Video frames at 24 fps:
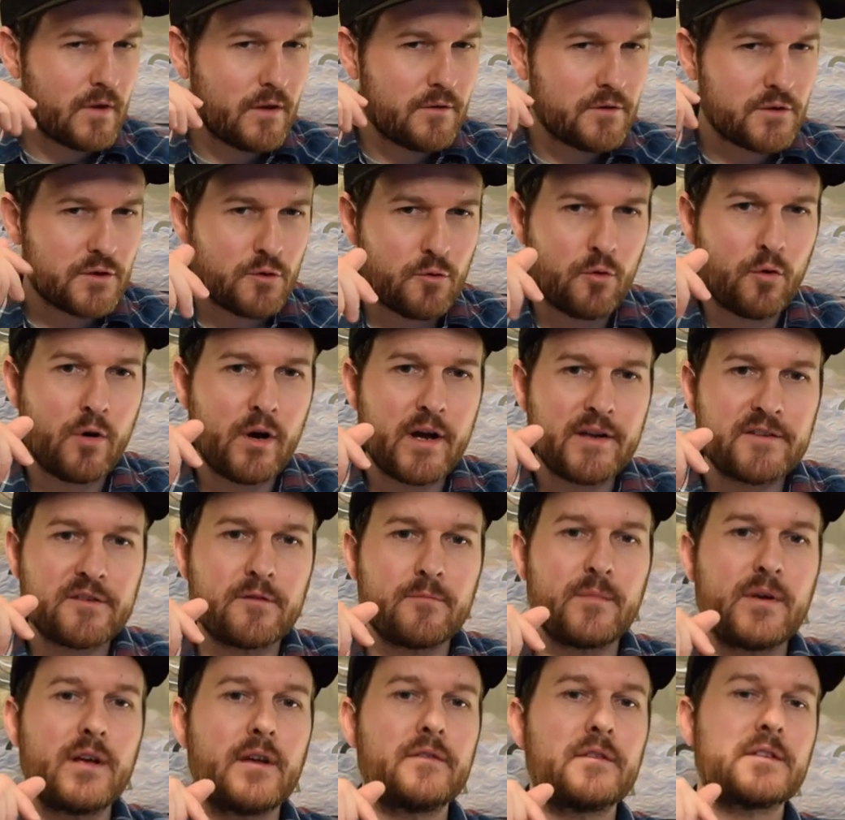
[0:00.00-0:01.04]
Score-wise for
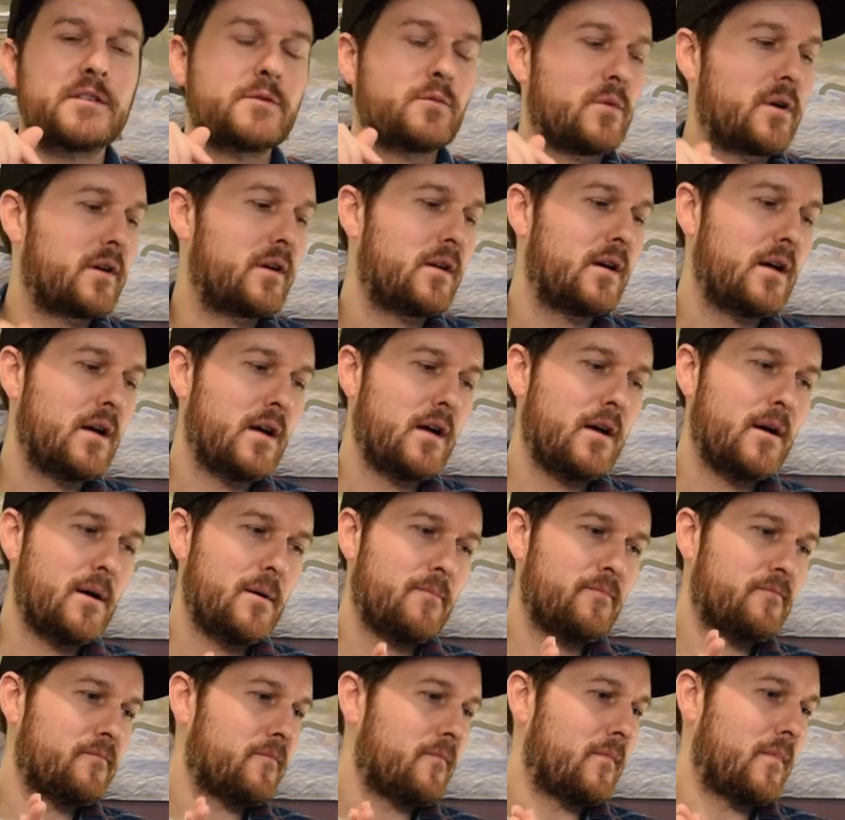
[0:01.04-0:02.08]
me on this one,
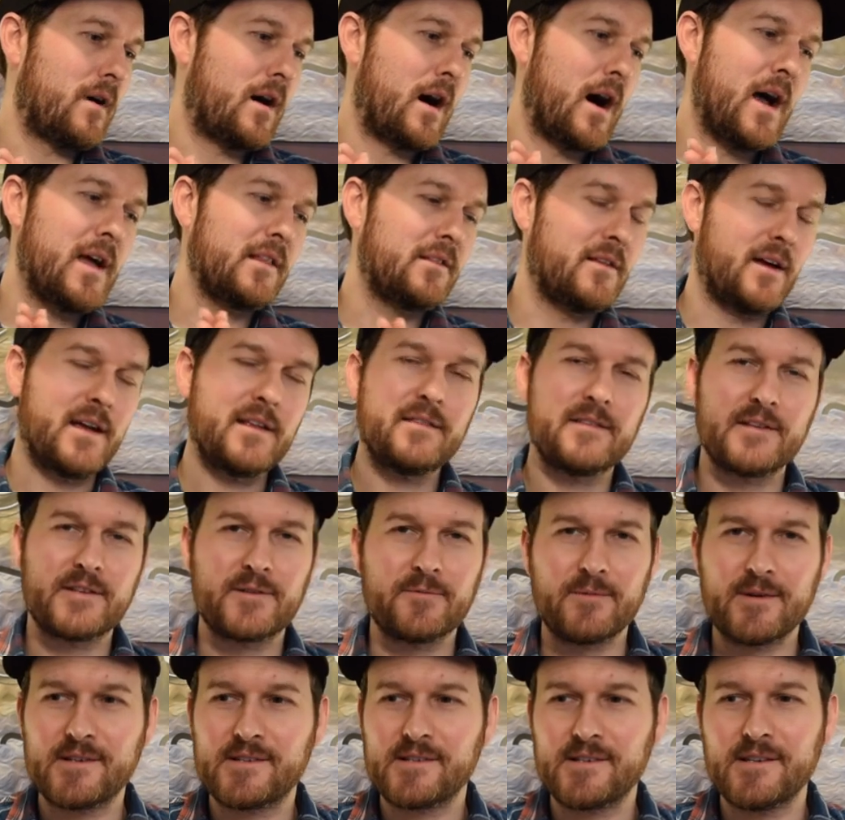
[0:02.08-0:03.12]
I like this
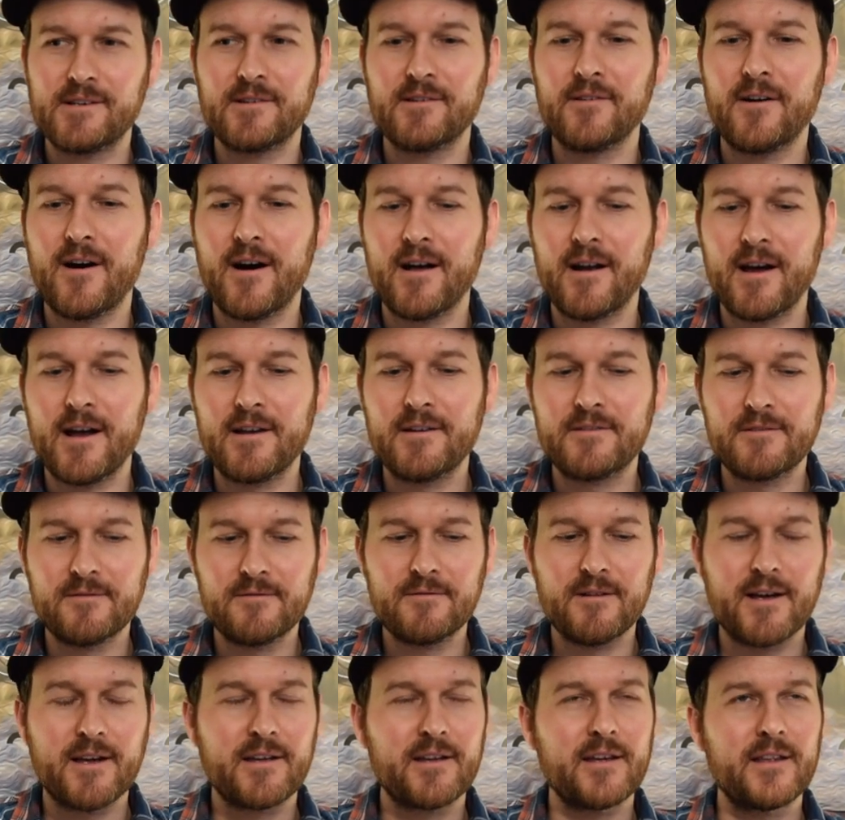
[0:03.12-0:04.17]
whiskey a lot. I do
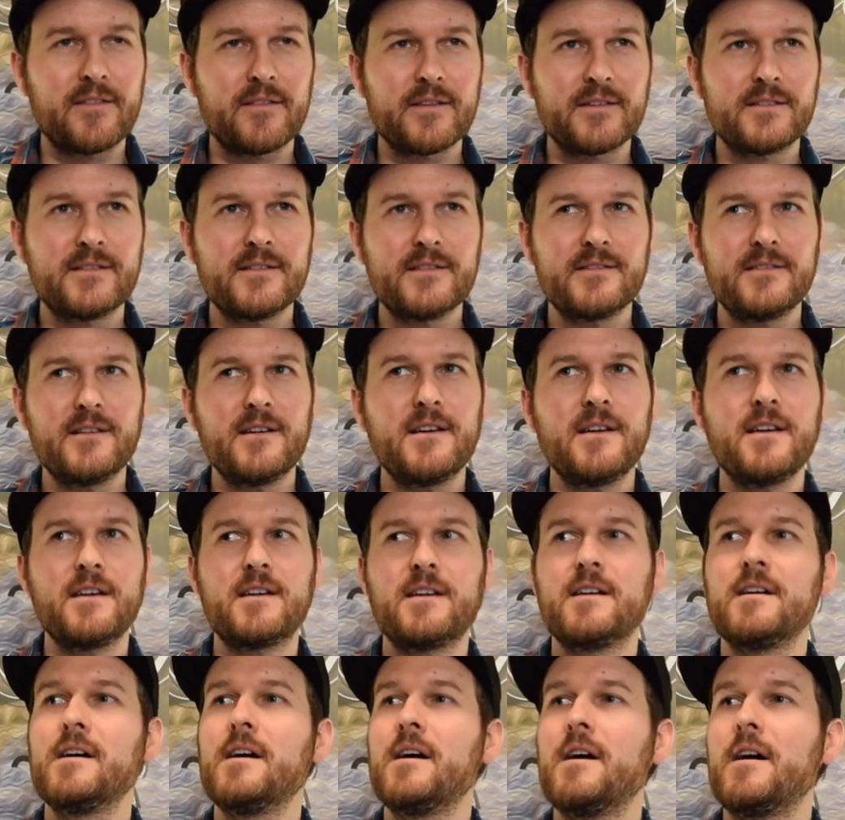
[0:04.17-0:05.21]
like it. This is like
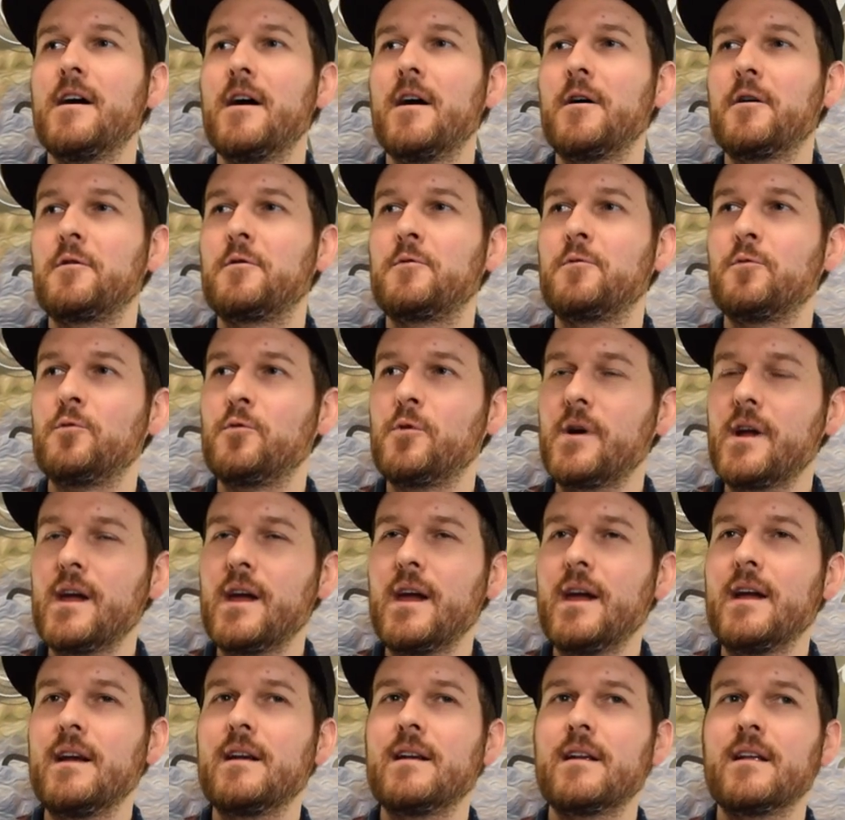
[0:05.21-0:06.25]
a
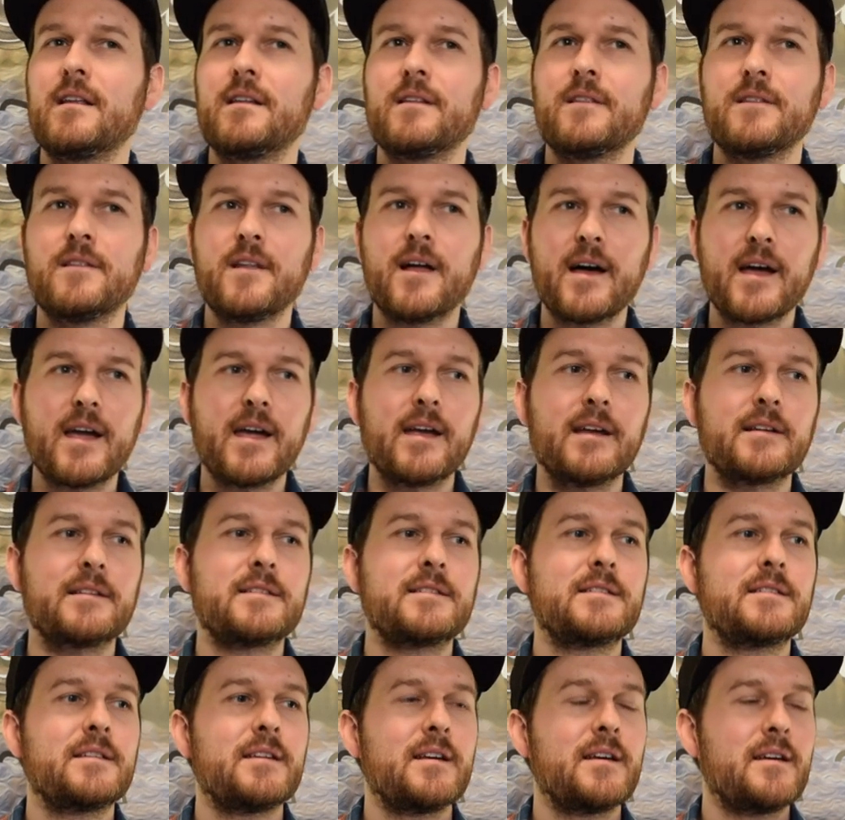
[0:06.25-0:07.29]
great,
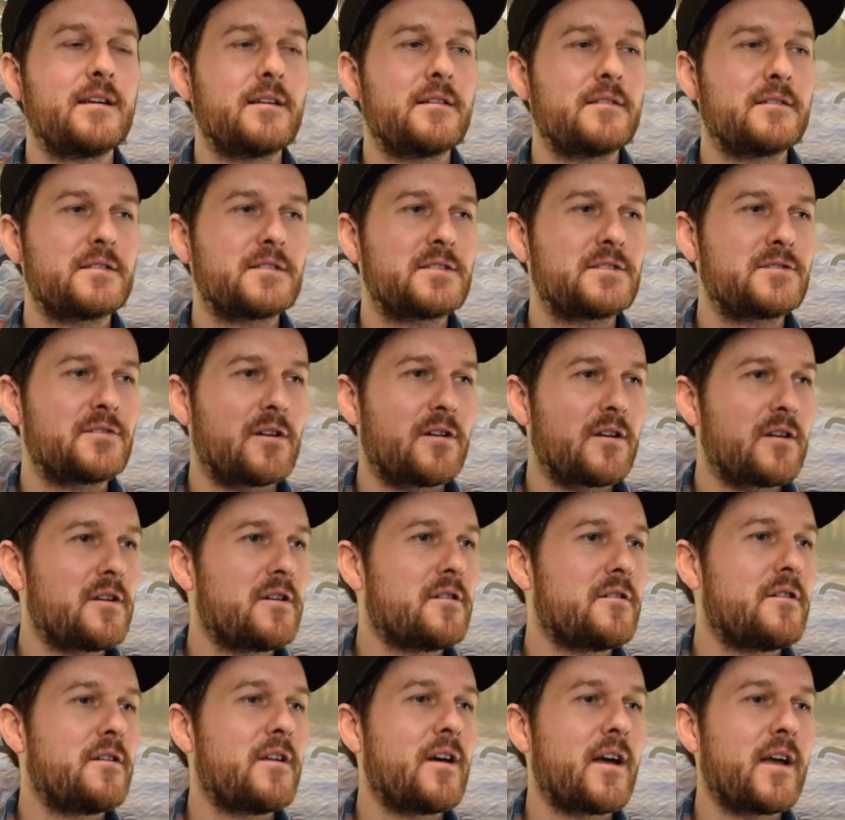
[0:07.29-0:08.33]
light, start
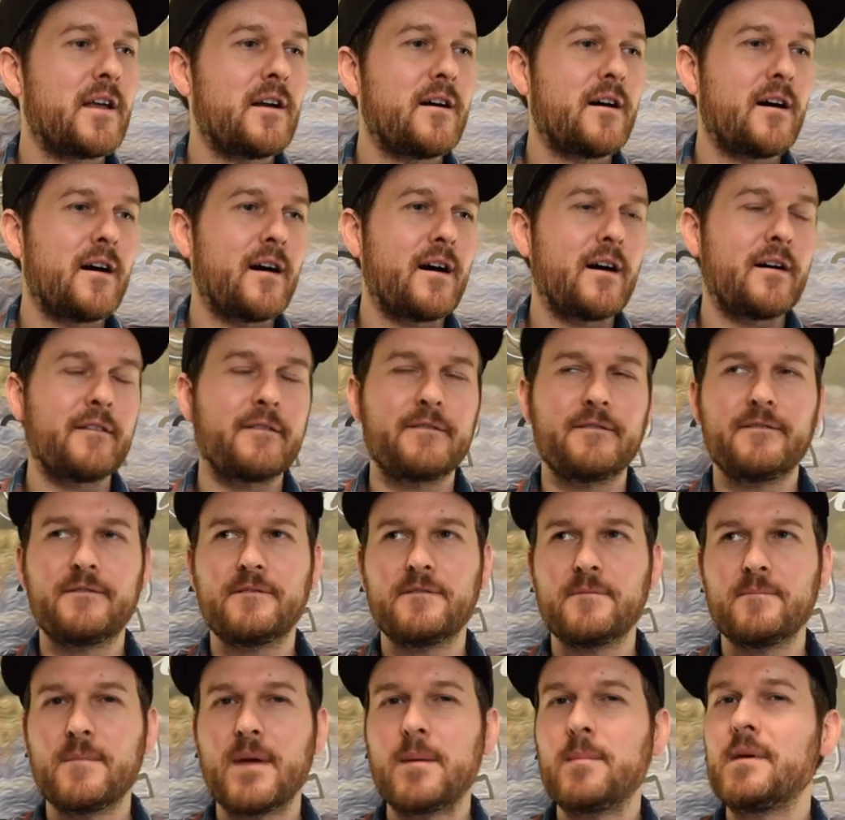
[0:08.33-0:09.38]
your night
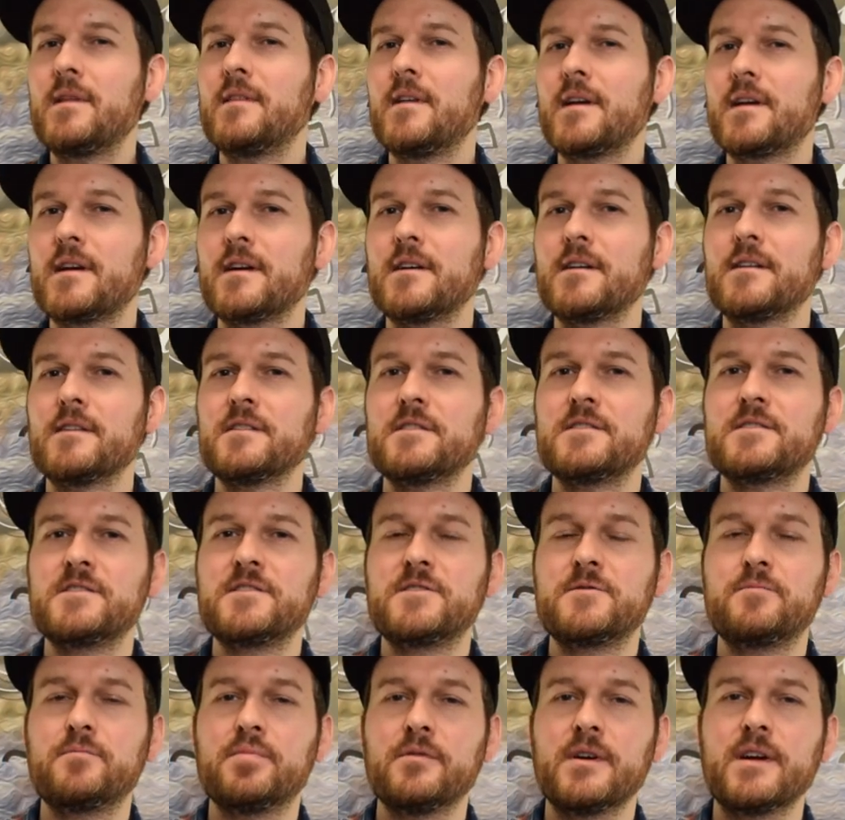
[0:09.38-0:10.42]
off, maybe like a
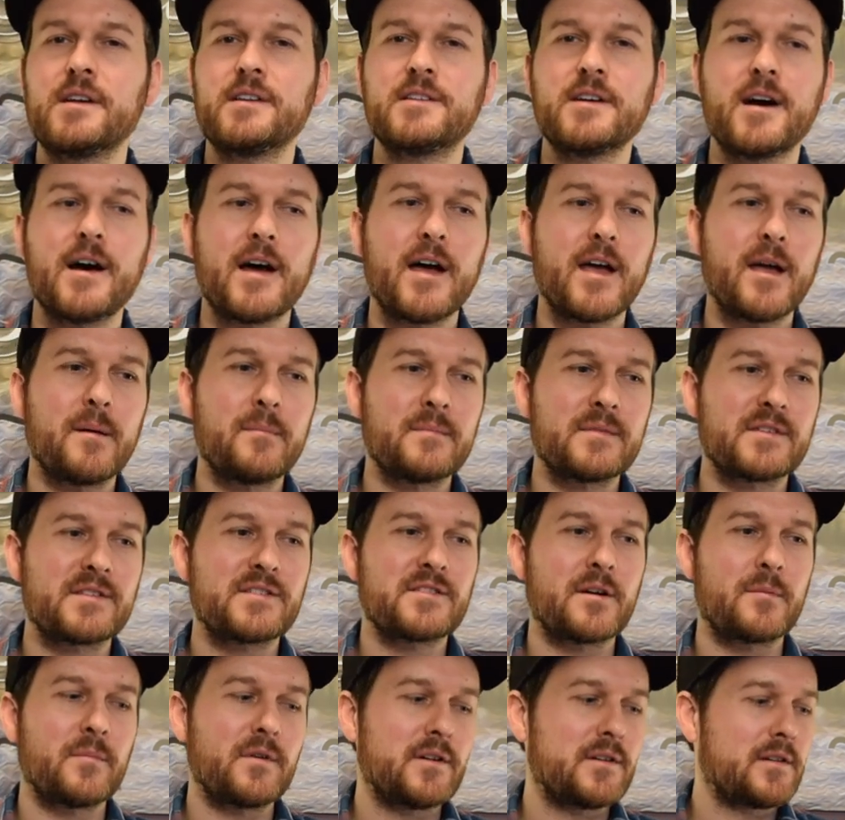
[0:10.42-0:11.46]
springtime,
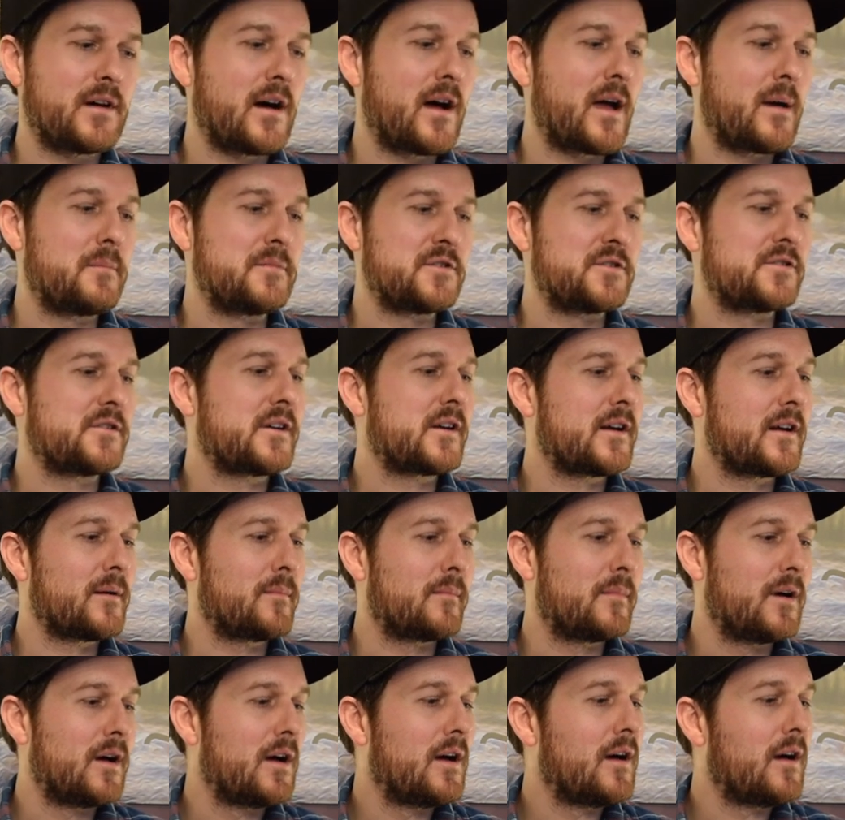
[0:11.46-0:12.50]
summertime
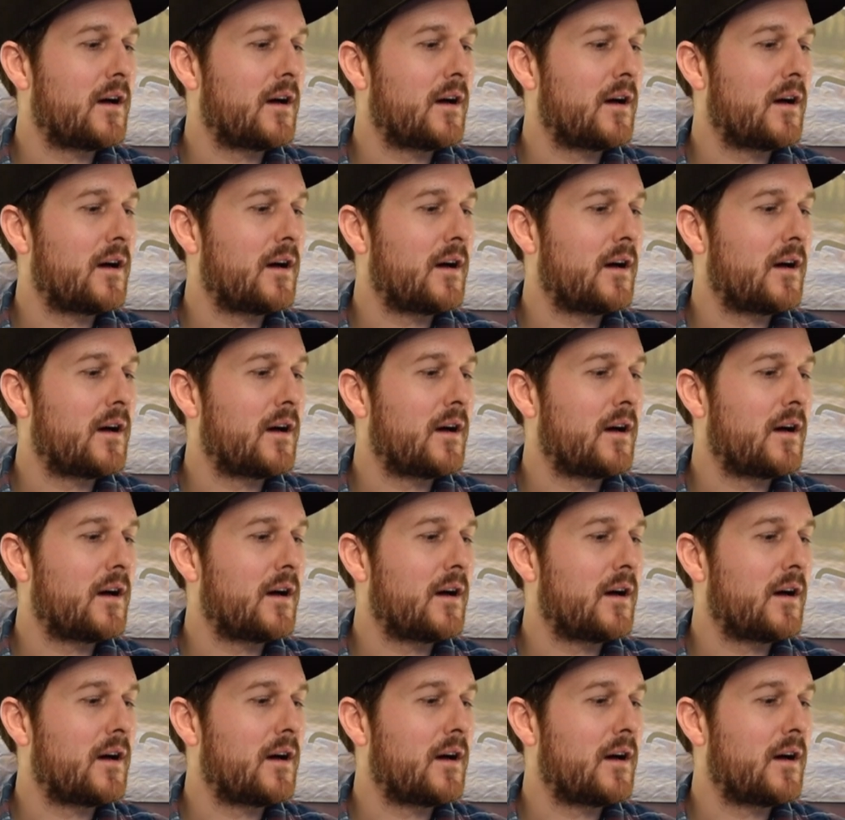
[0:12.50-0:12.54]
dram.